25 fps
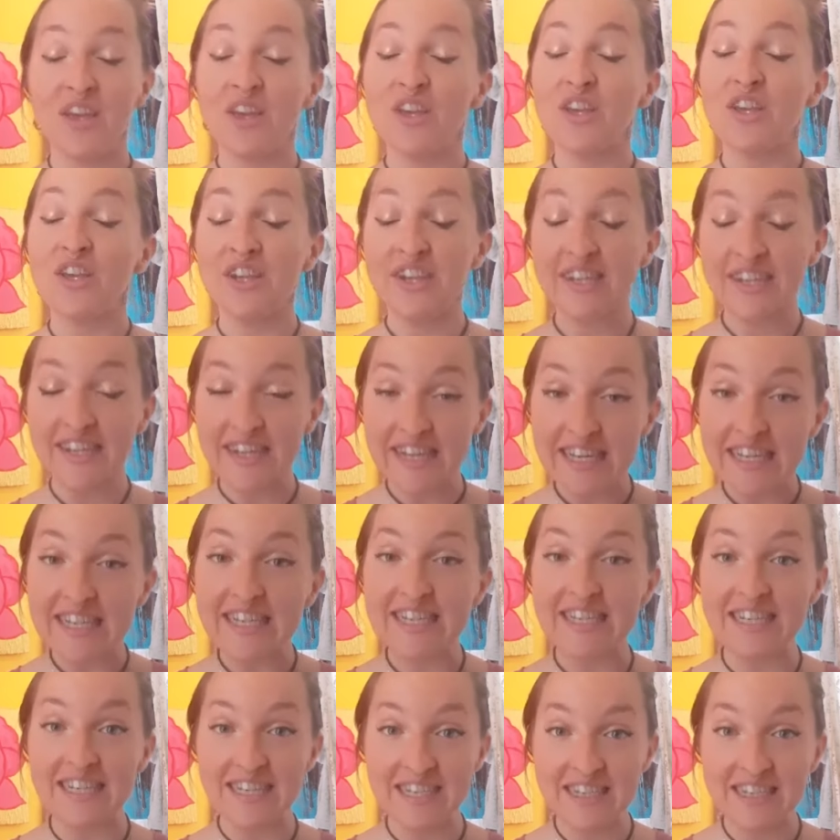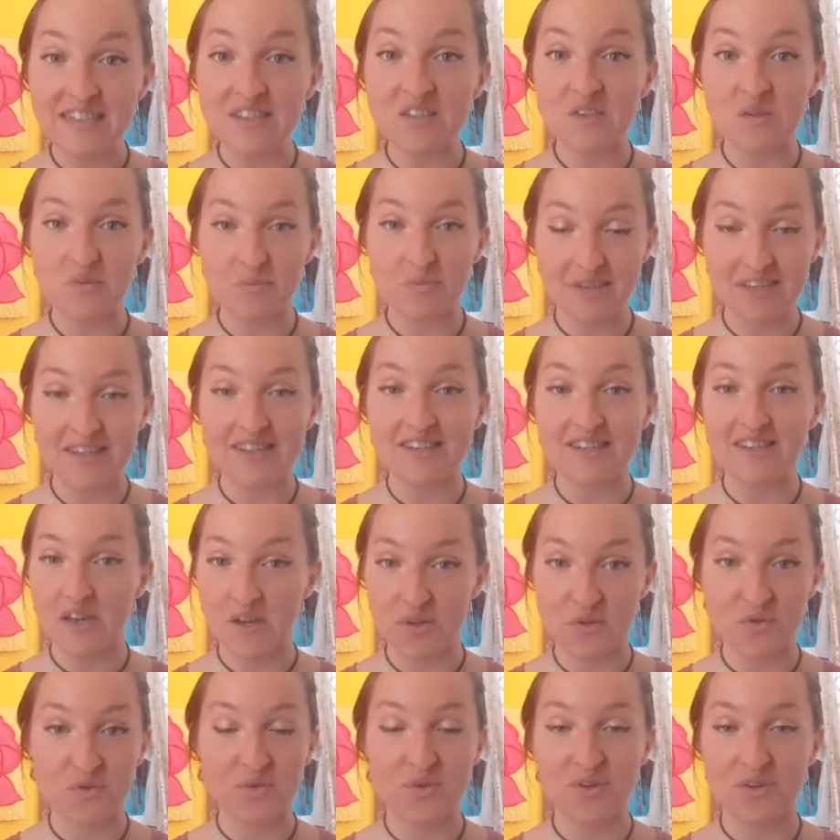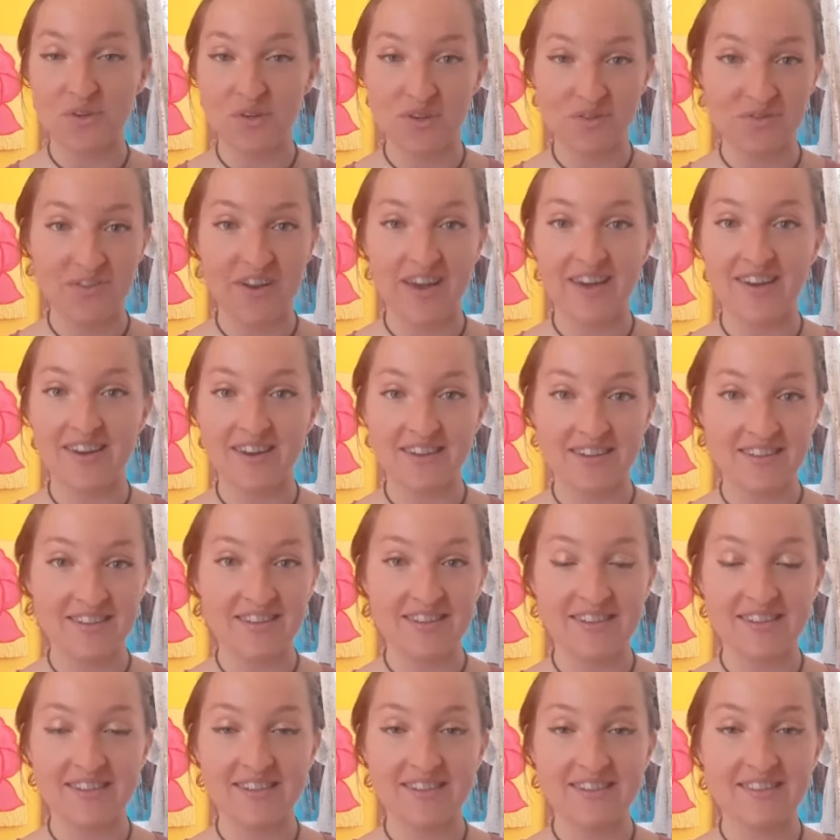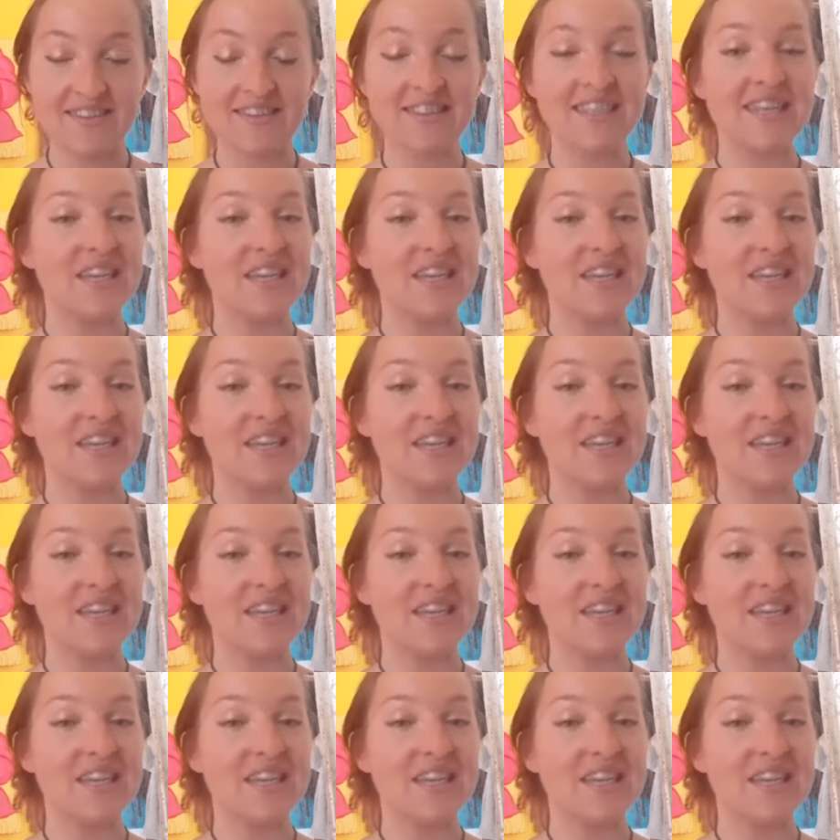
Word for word: you're gonna need to be in touch with your divine innocence.